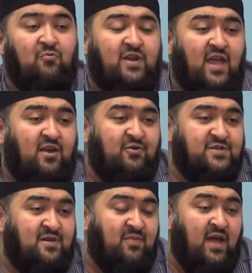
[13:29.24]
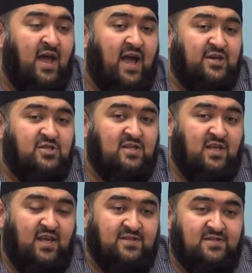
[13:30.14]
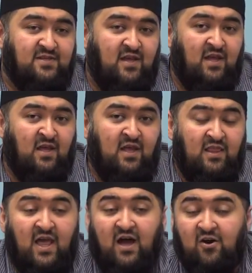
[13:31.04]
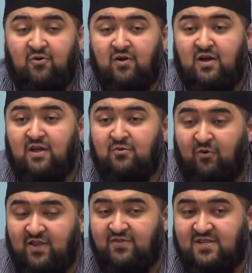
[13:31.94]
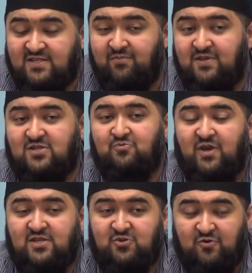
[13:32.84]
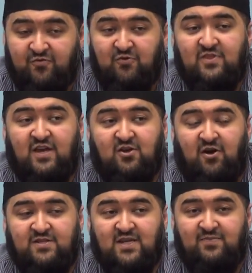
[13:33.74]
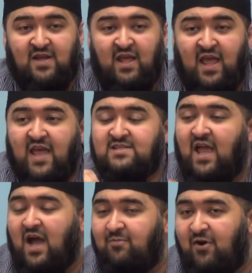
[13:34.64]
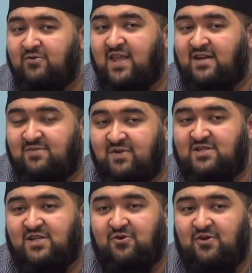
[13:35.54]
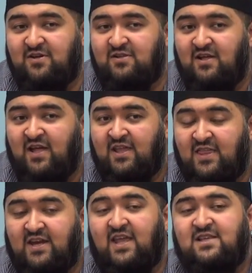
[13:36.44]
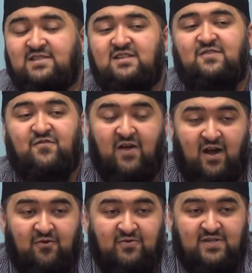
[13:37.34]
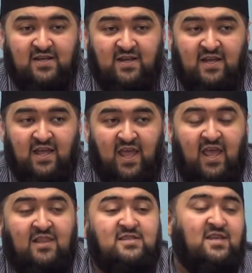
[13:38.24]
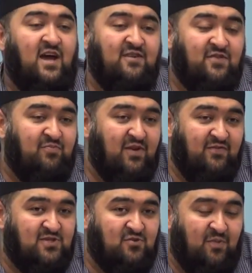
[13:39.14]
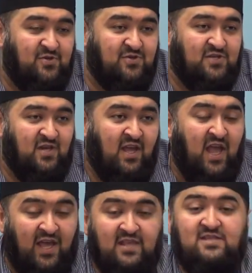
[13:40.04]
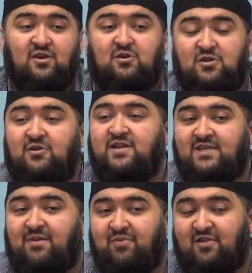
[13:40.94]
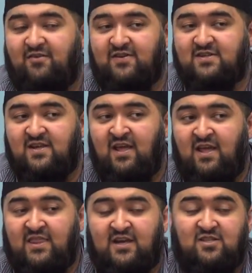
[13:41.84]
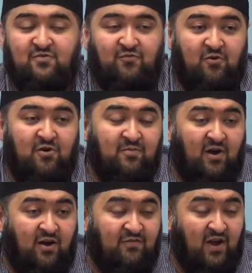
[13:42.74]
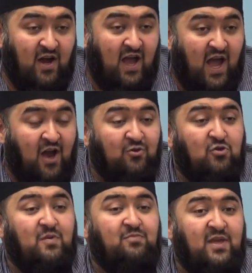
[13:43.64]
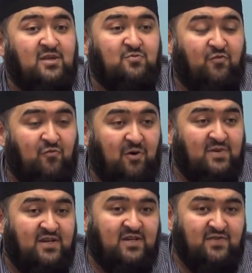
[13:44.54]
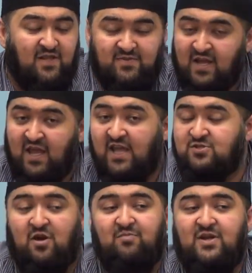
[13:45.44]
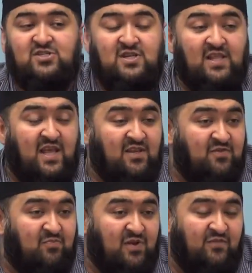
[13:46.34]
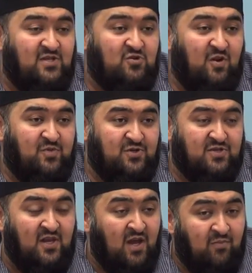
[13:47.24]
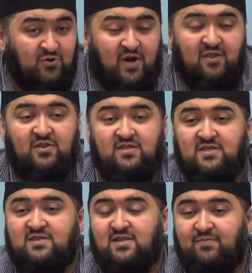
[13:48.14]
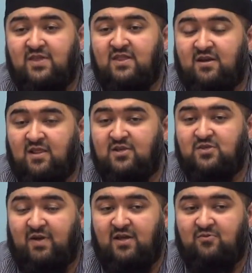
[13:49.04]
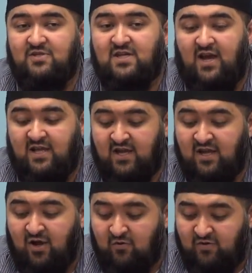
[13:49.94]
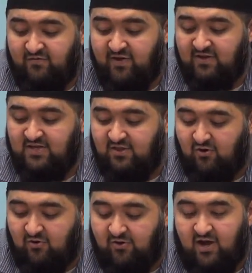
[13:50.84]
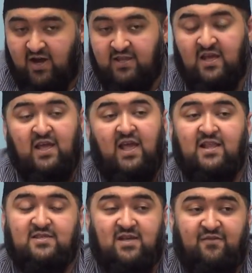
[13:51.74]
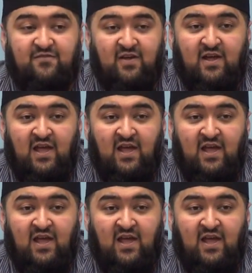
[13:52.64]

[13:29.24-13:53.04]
what Hagarism actually is. Now, one of the simplest ways to refute that concept is, how about that material that isn't found inside of the previous scriptures? And this is a clear example of it, that the form of how human beings were formed and developed is not mentioned in any of the previous scriptures, but rather this is something that Allah subhanahu wa ta'ala revealed in the Quran itself.